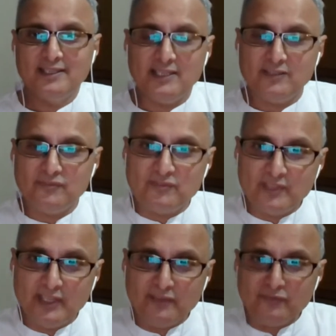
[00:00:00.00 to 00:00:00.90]
if
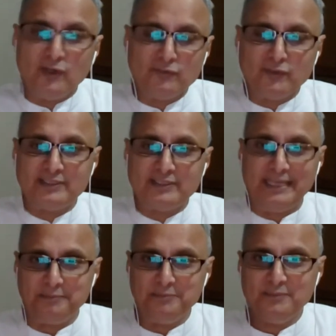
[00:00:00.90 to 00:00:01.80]
if not for
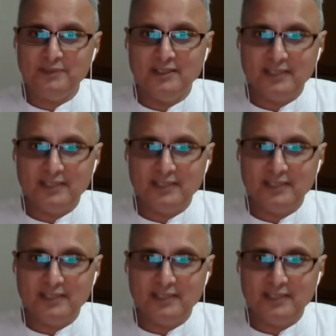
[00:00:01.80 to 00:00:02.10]
them